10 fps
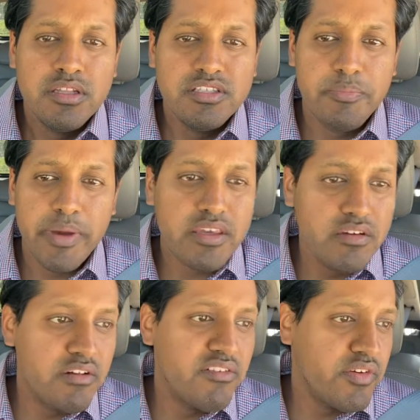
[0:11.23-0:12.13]

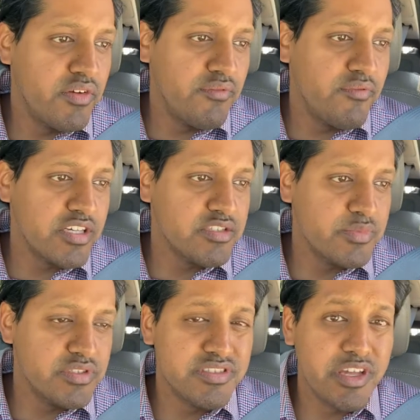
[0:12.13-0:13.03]
speculative
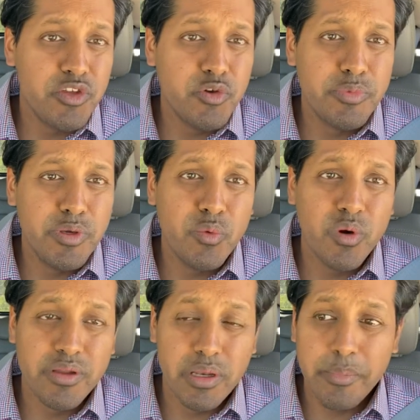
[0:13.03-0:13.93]
investments that you'd be
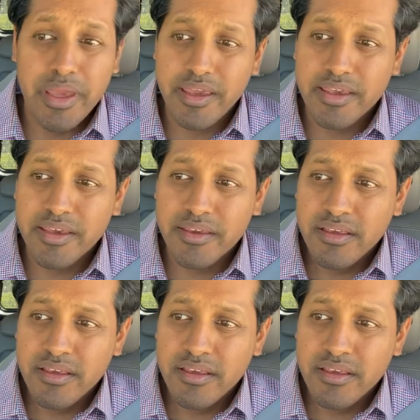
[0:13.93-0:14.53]
willing to make